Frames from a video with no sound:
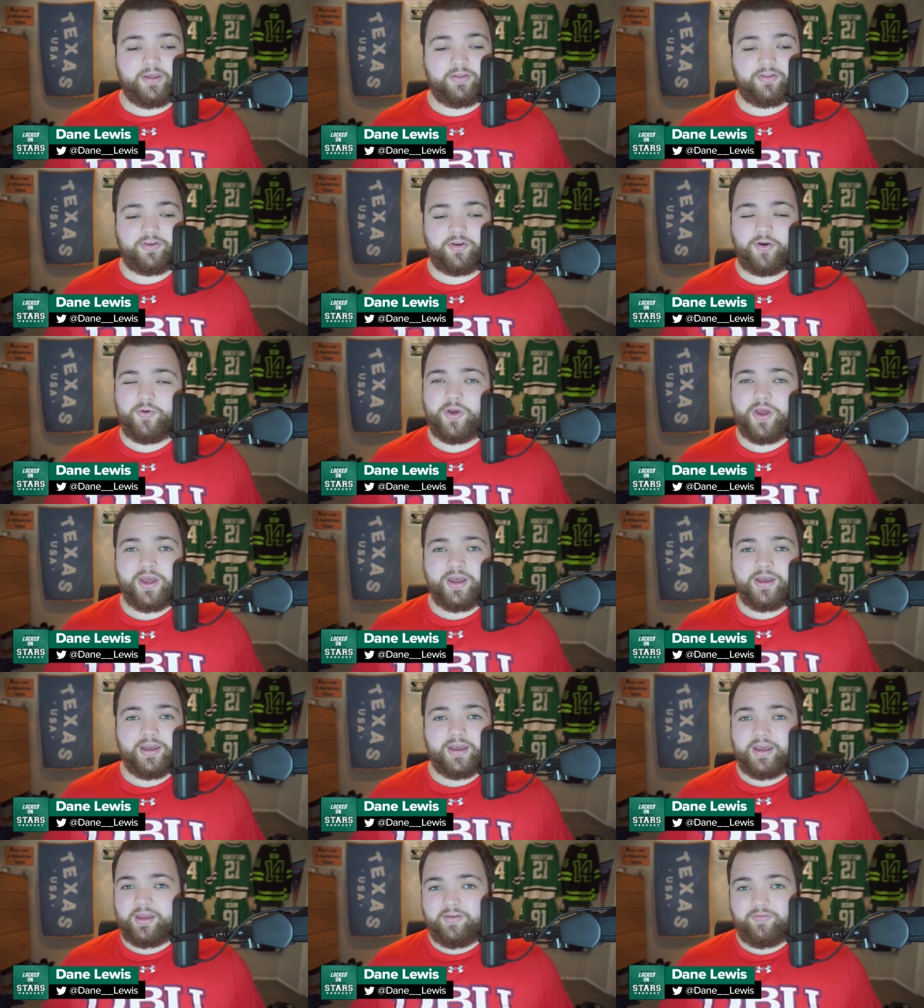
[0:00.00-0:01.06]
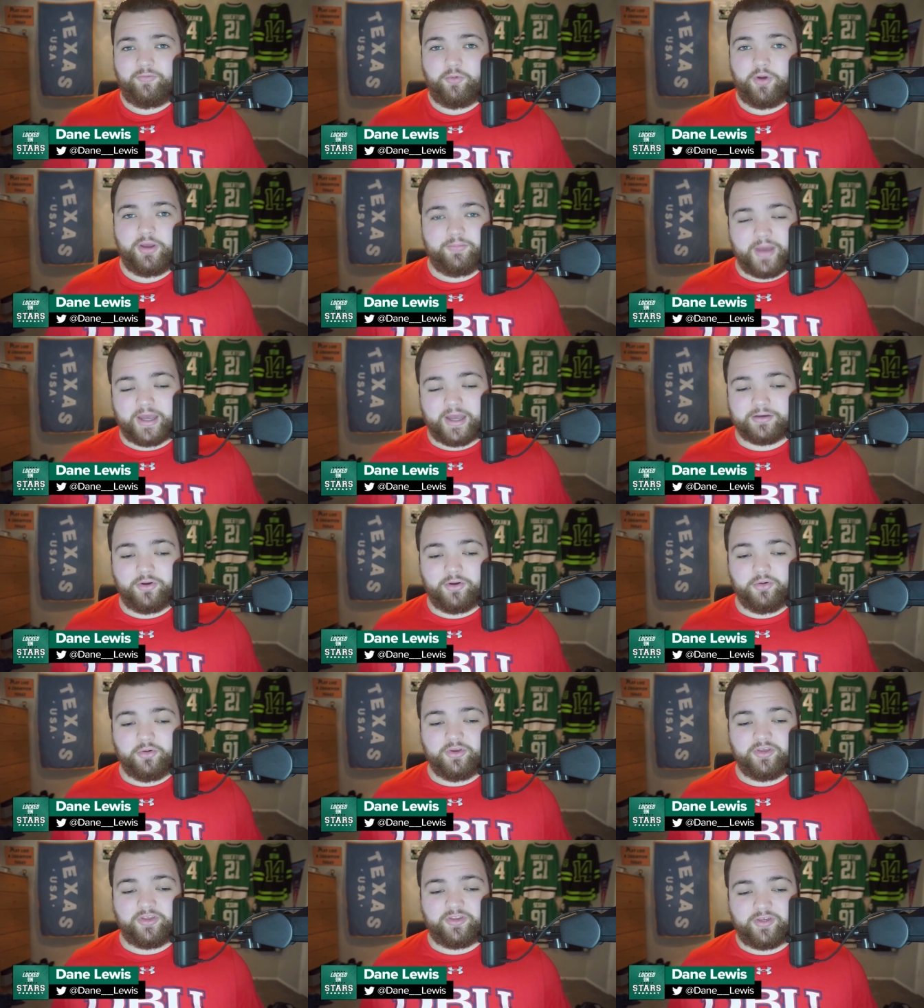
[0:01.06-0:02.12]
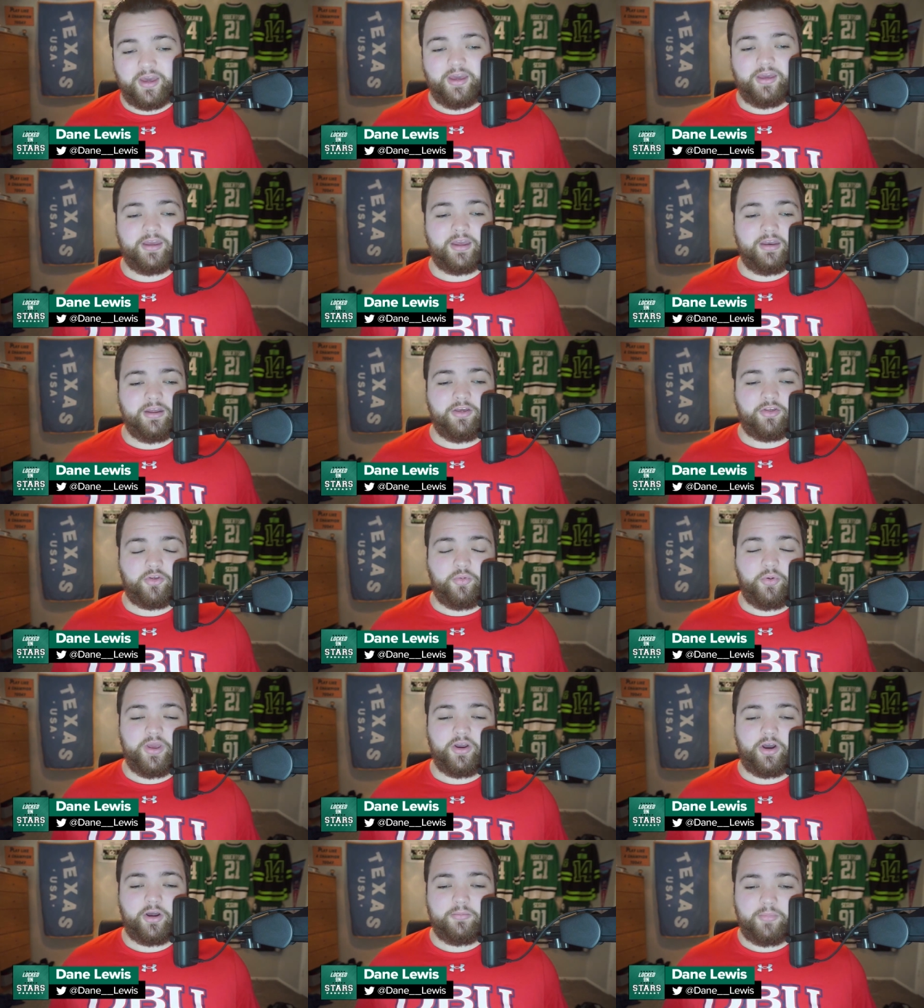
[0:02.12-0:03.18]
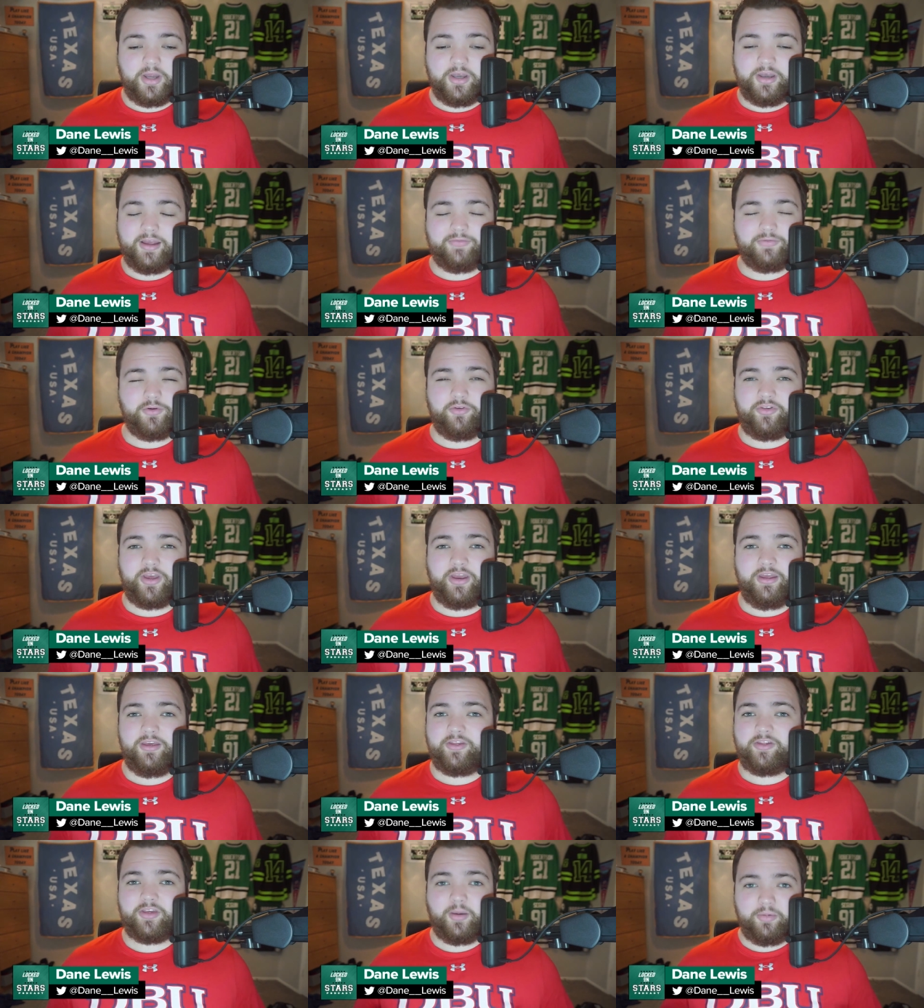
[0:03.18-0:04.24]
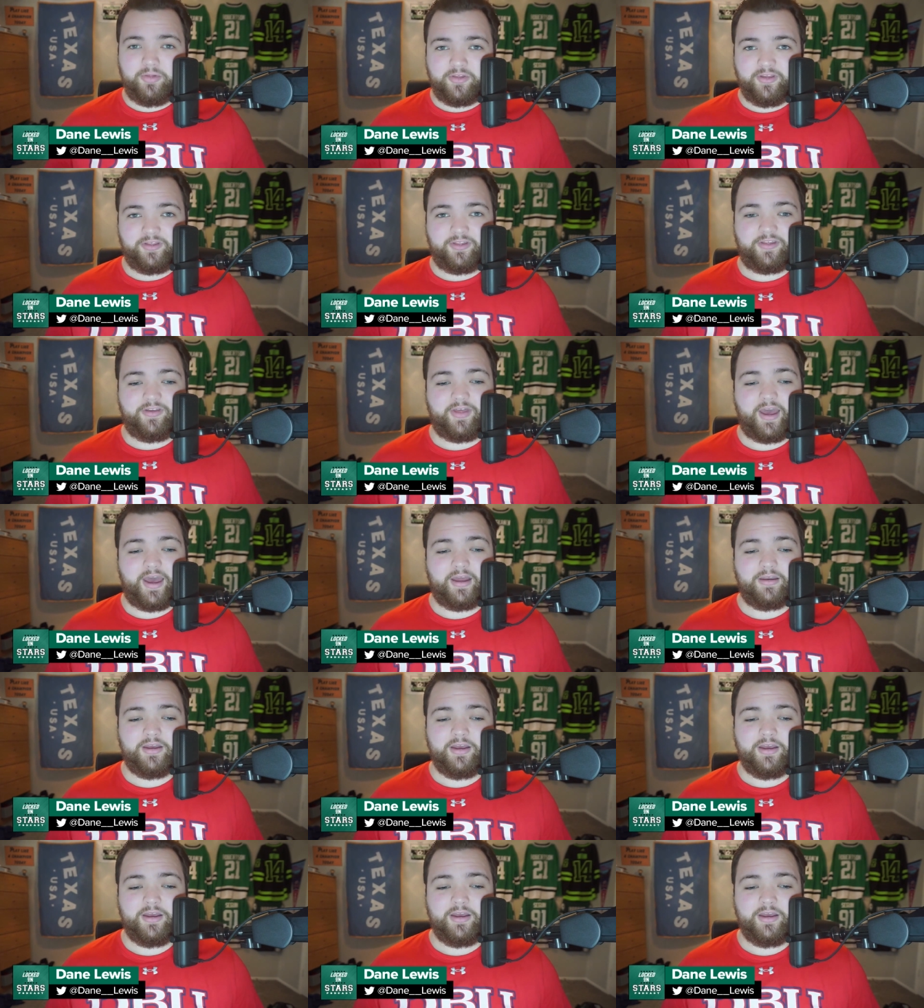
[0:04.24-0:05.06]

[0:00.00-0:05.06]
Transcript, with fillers: So if what Pagnotta was saying in his tweet on Monday, if there's any substance to that,